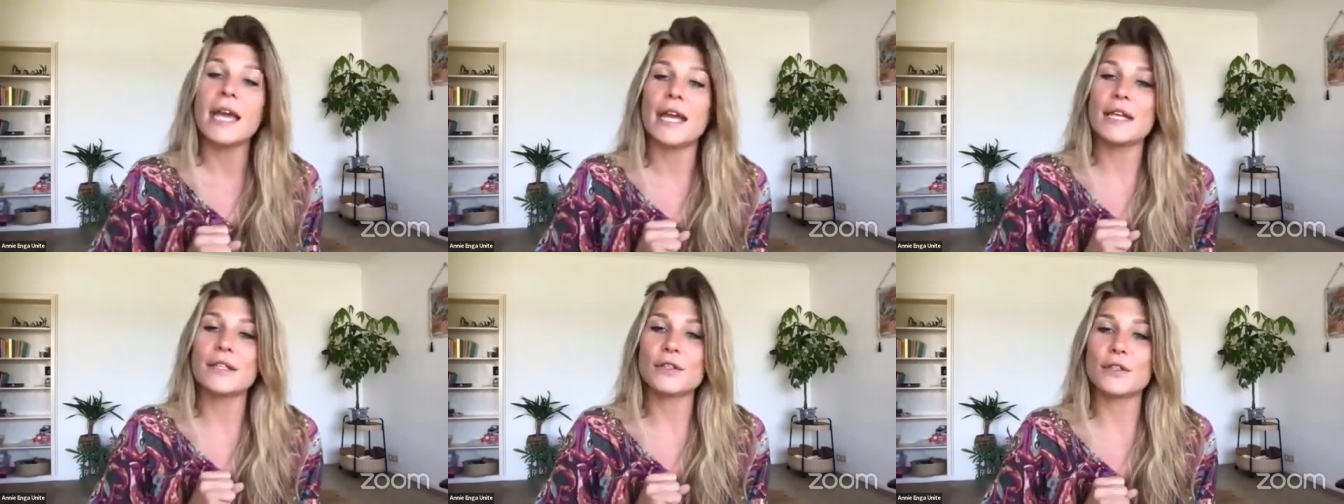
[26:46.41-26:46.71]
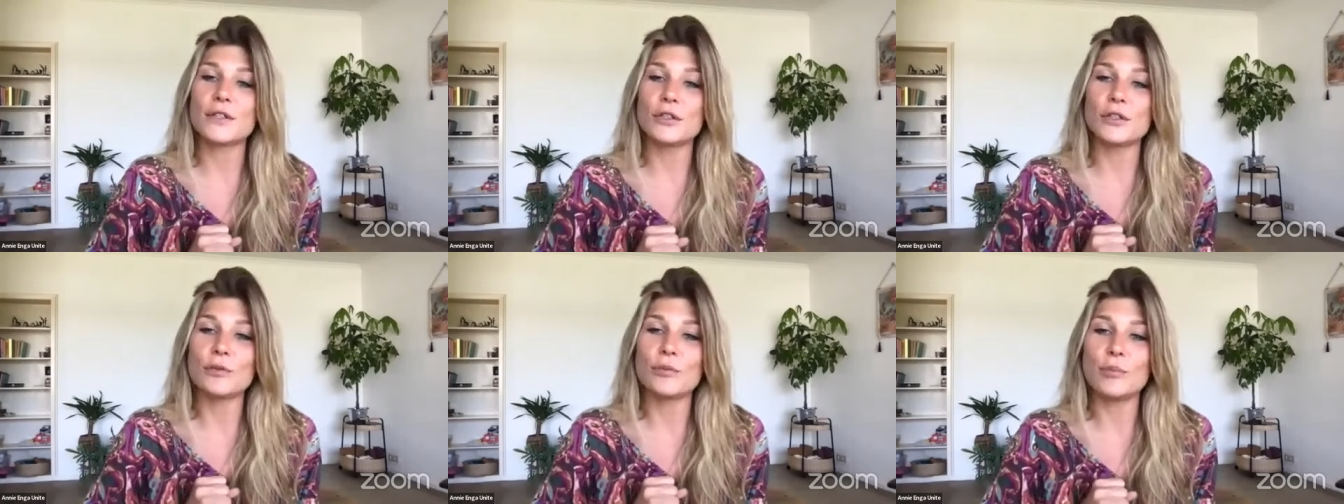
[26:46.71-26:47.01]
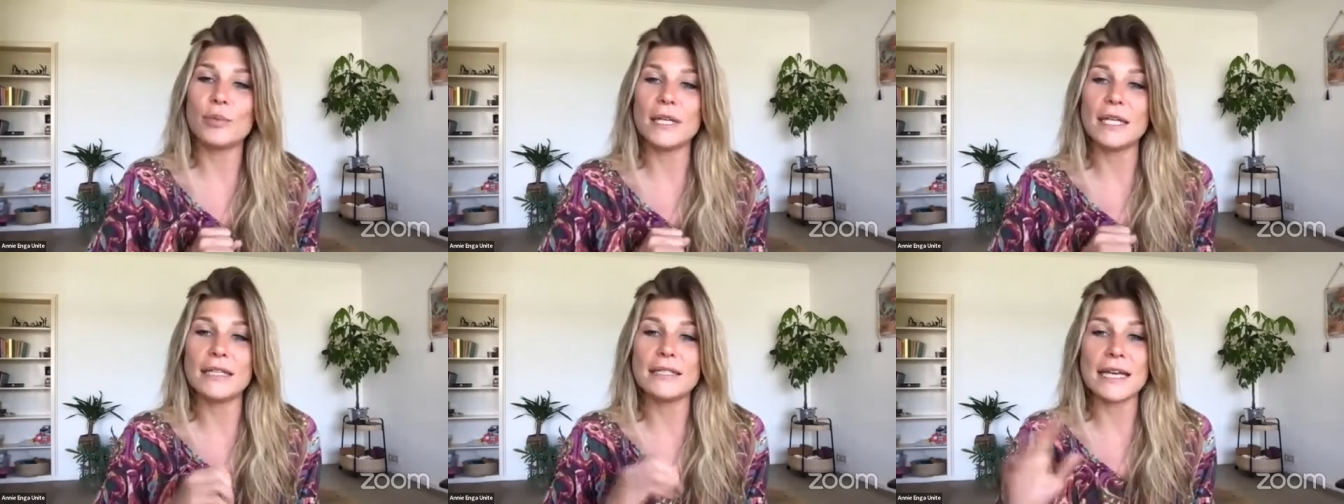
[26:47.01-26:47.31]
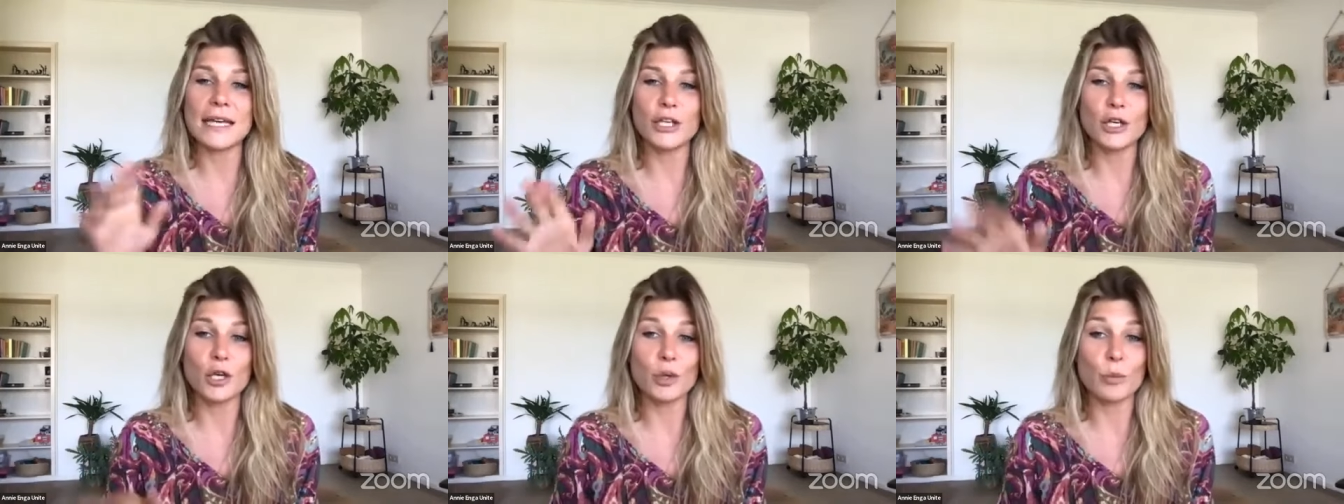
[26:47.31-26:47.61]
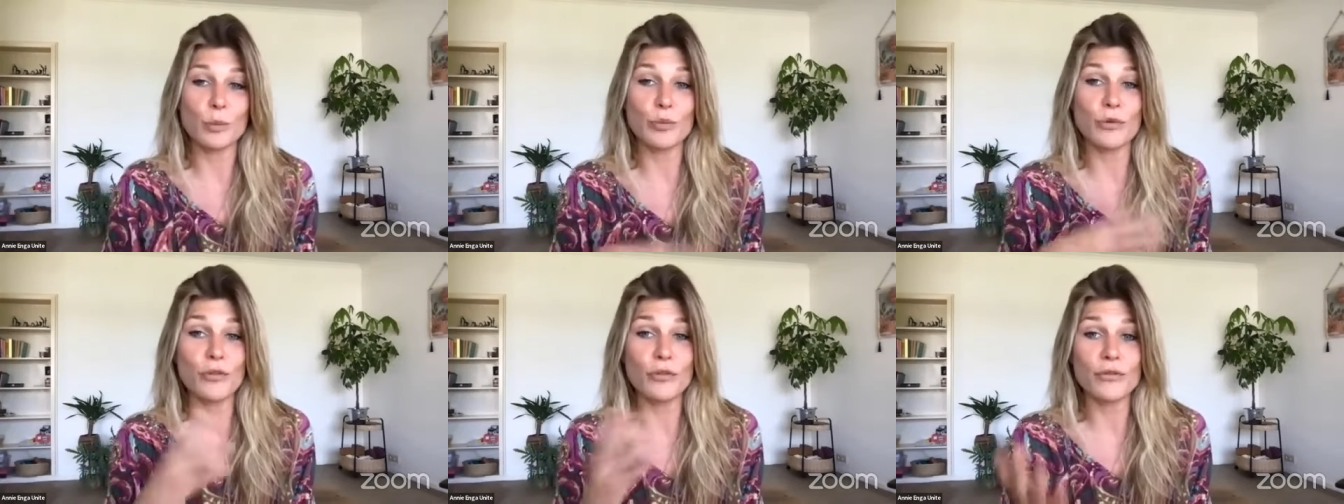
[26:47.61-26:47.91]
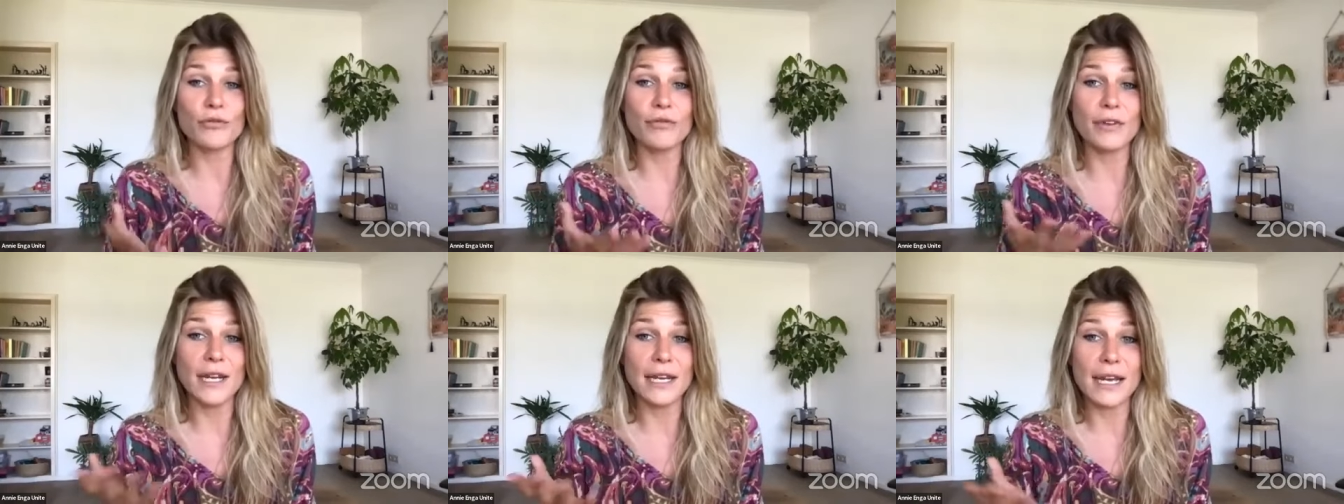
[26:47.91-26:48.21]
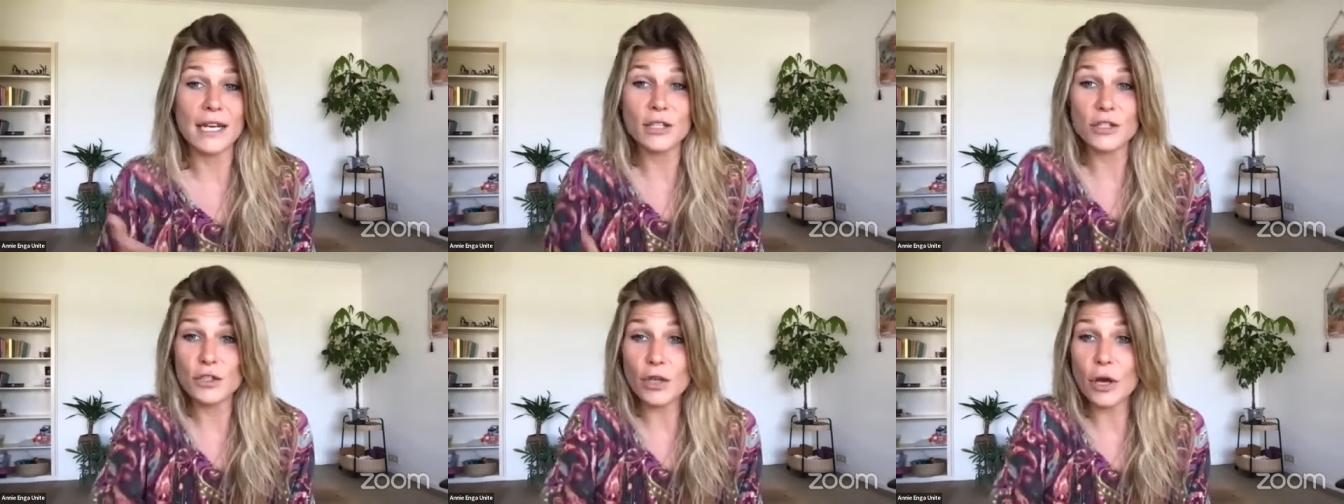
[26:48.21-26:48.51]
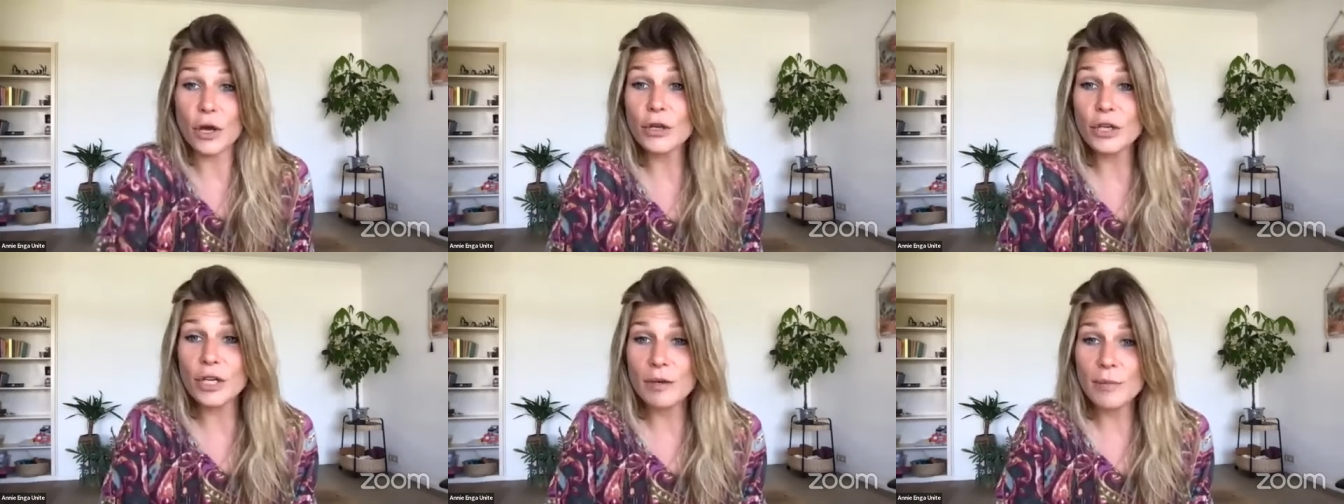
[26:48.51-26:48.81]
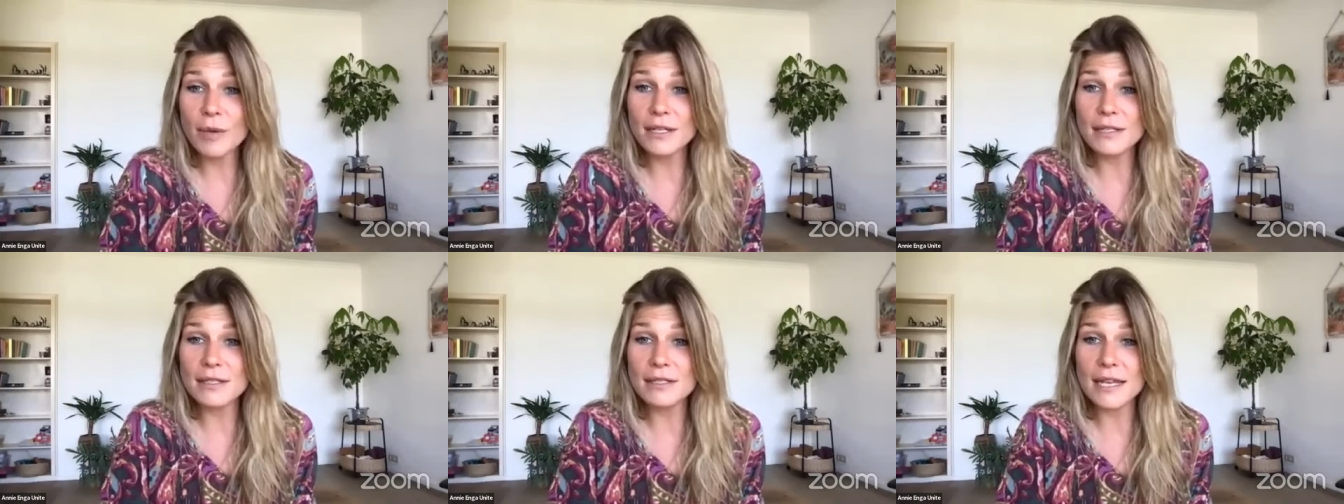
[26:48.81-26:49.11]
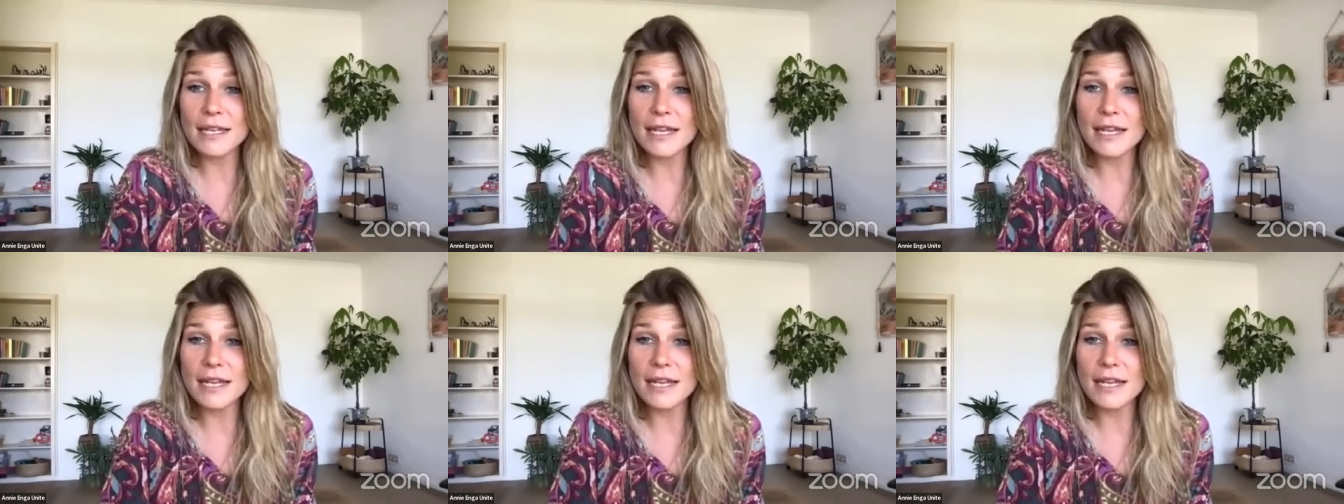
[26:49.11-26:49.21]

It could be that you're proofreading documents